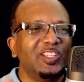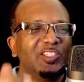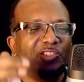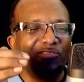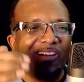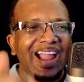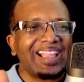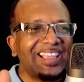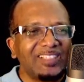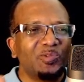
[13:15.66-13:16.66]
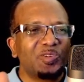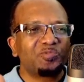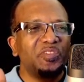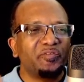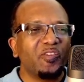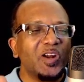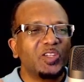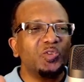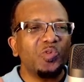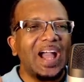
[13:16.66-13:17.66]
the dragon was
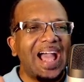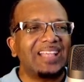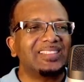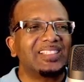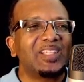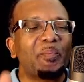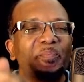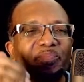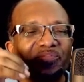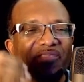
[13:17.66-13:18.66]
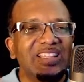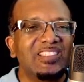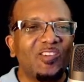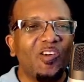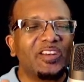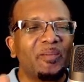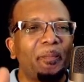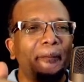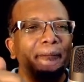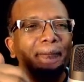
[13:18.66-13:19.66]
referred to as the prince, or the,
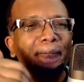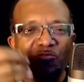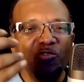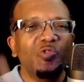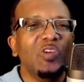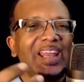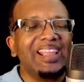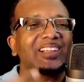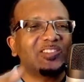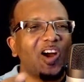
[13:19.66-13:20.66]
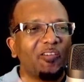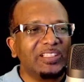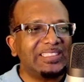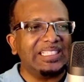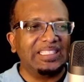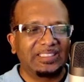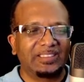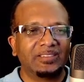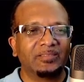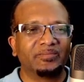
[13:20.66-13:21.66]
the ruling authority.